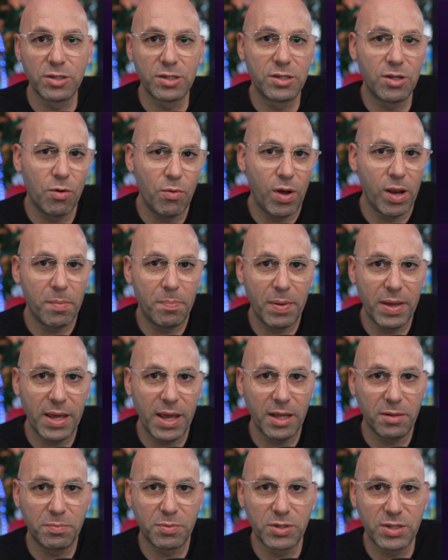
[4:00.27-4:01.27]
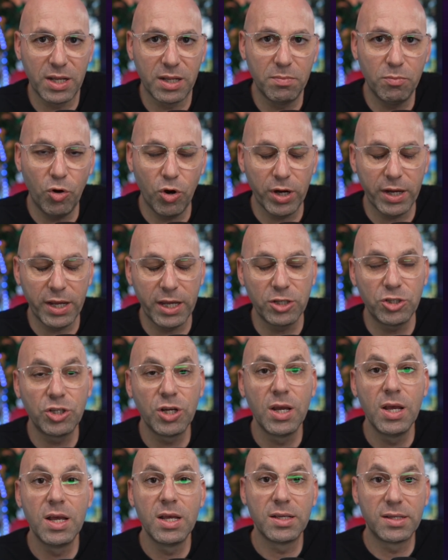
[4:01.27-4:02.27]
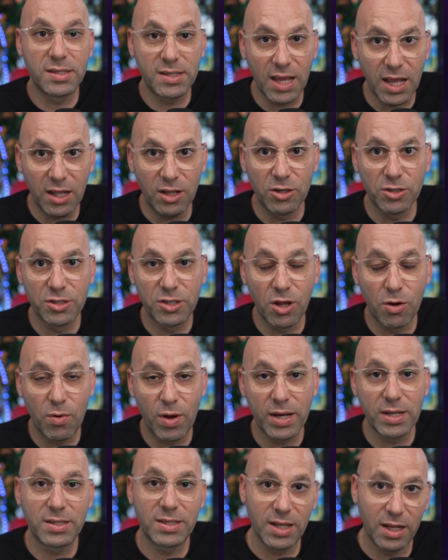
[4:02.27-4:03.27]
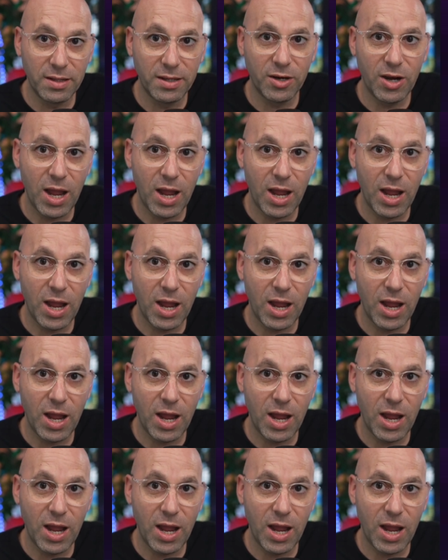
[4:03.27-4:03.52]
don't want to pay 8% mortgage. Sellers don't want to sell their